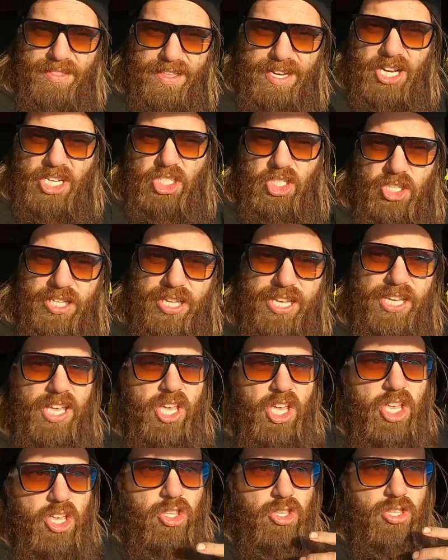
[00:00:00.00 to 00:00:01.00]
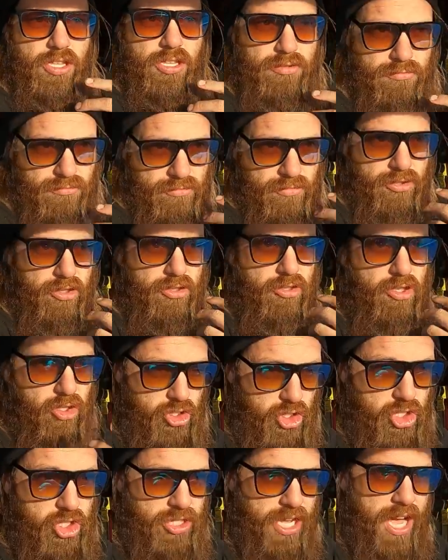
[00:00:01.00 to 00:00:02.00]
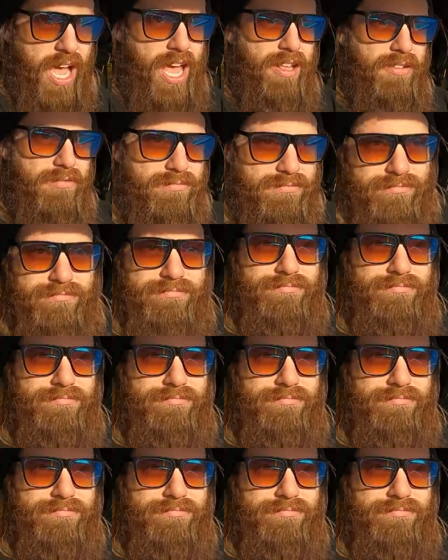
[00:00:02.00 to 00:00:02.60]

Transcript: initially, you just gotta